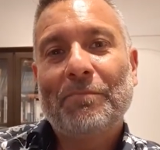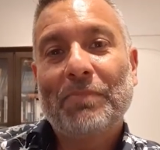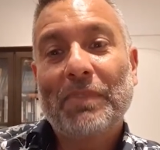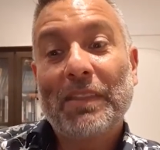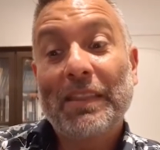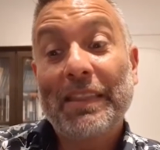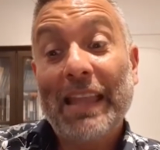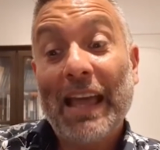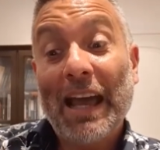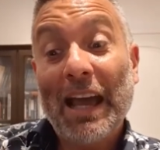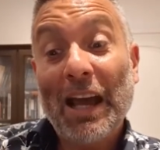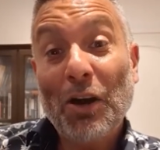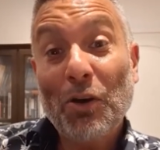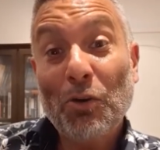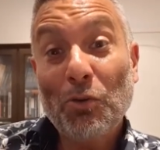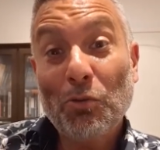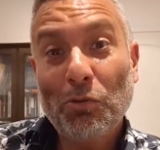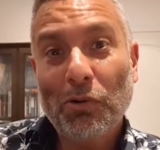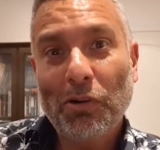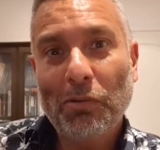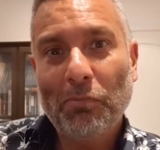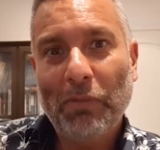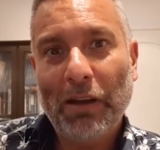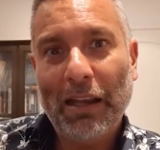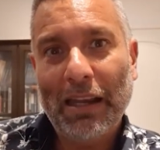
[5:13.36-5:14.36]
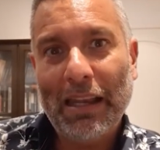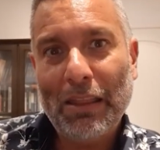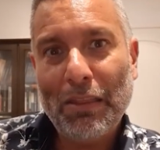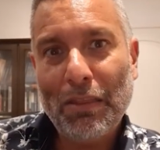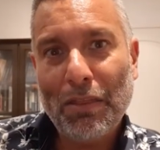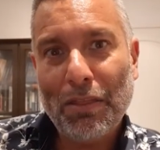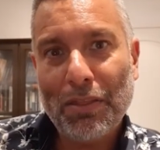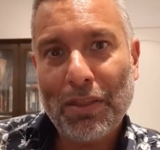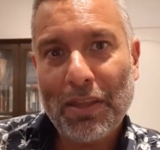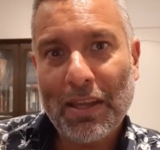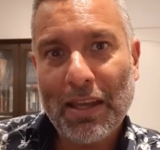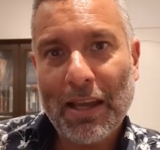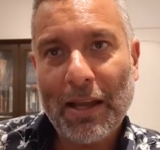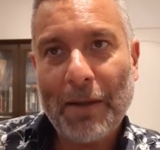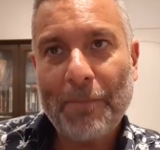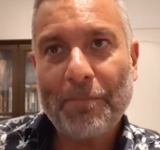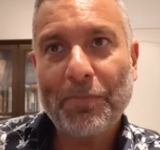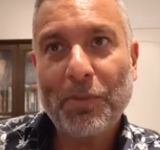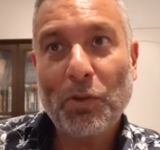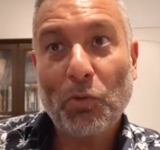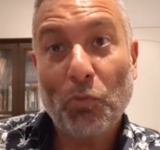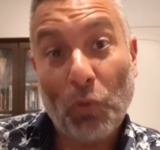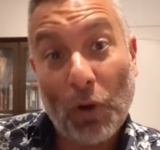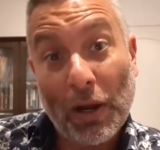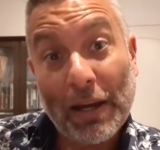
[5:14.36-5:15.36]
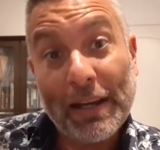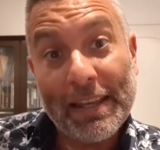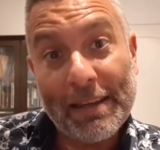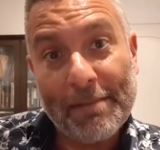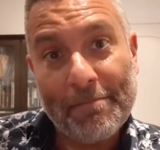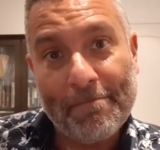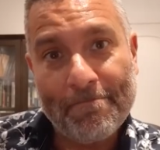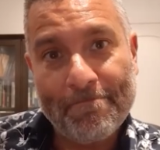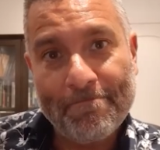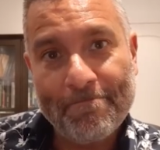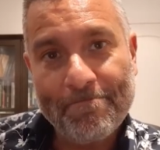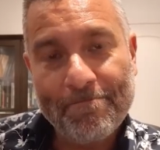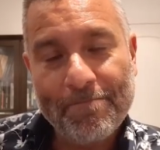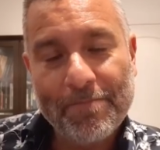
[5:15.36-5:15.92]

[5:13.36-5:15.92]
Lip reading: Now, Valencia won him.